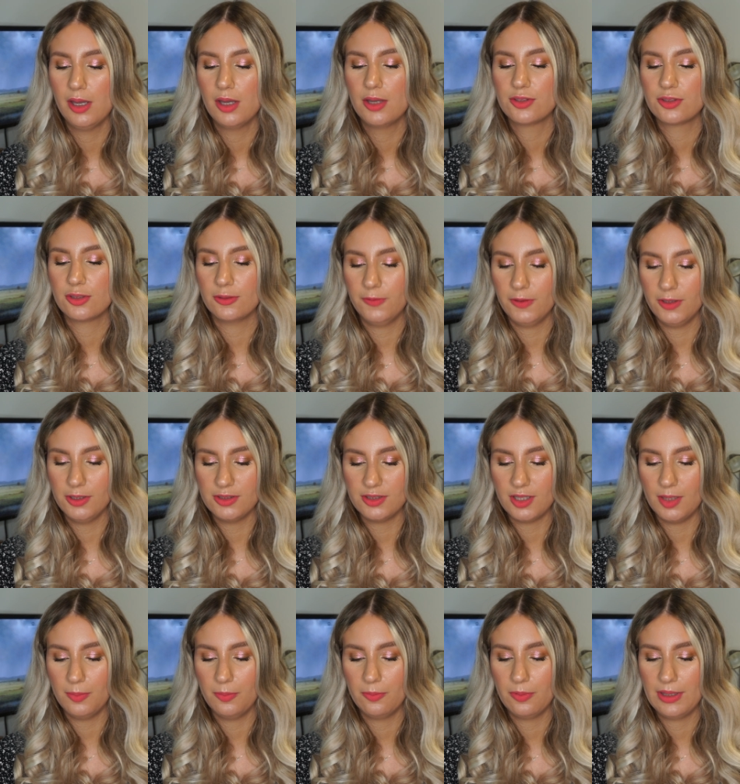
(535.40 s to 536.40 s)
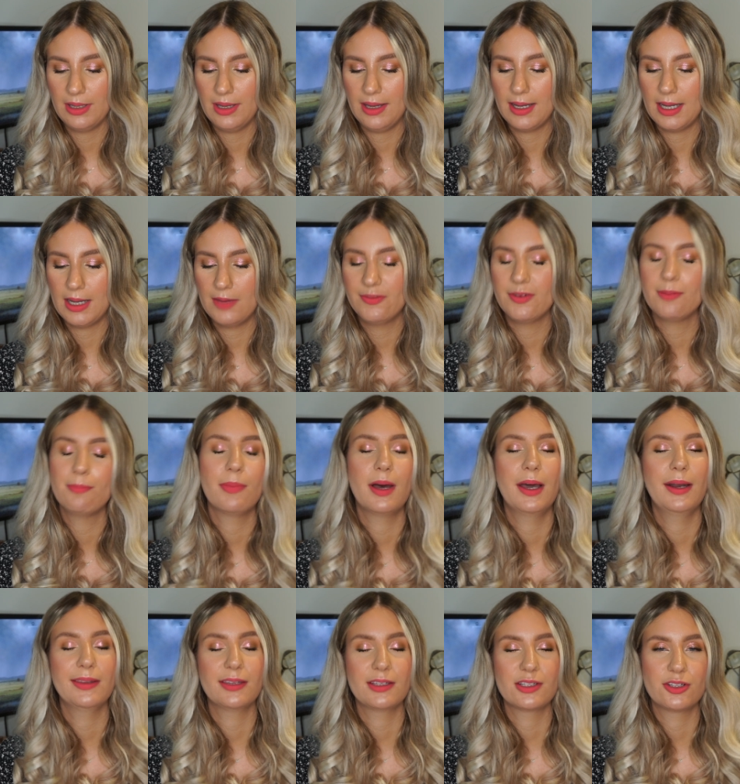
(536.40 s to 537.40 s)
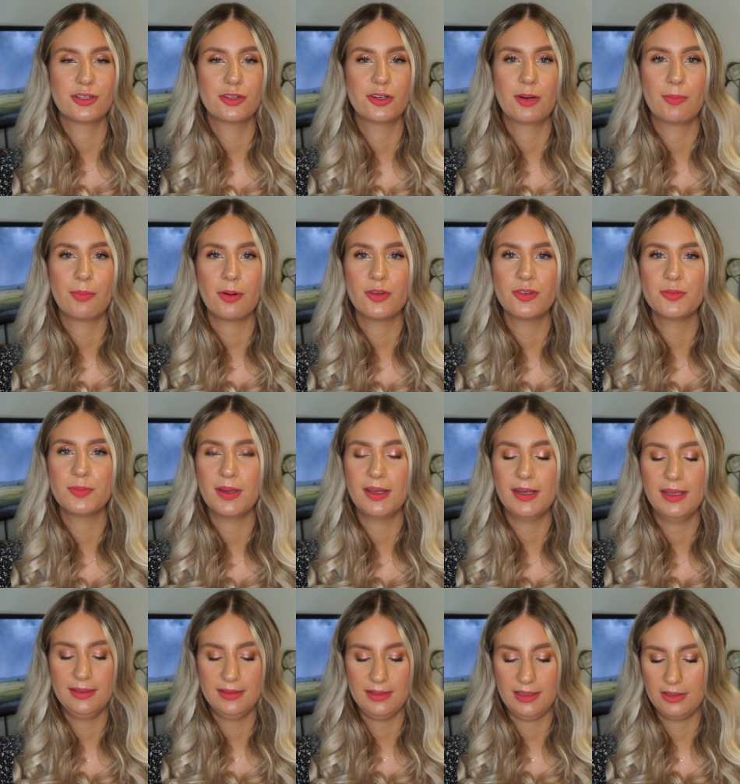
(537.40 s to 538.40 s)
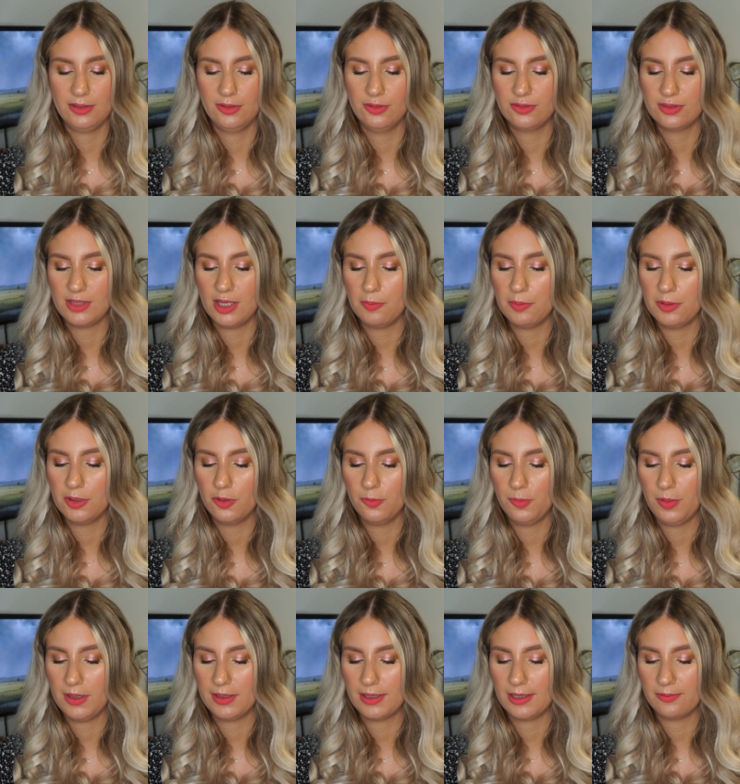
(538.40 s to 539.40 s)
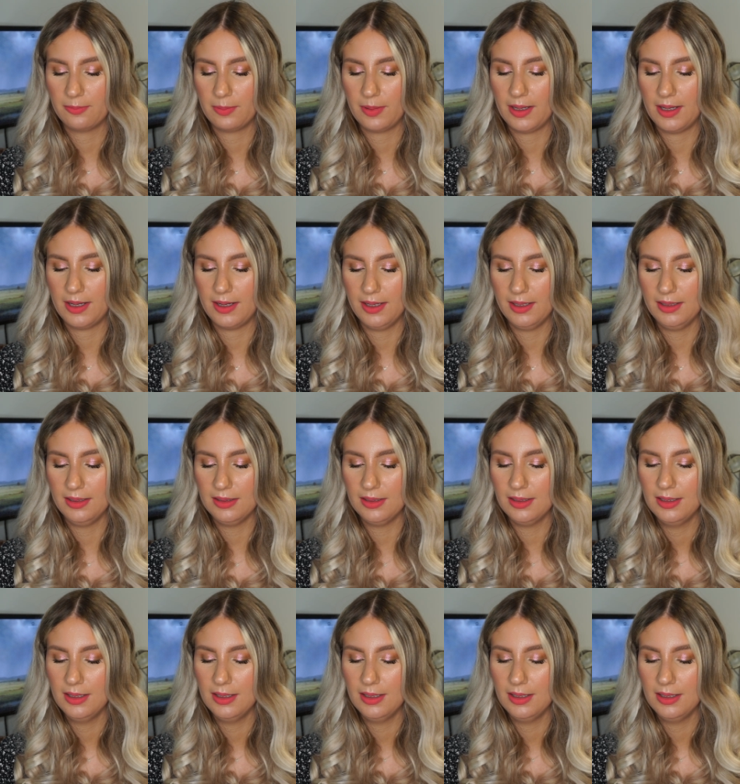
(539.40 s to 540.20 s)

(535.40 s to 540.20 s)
So first up, we have my Natasha Denona Bronze palette. I used that one no palette left behind.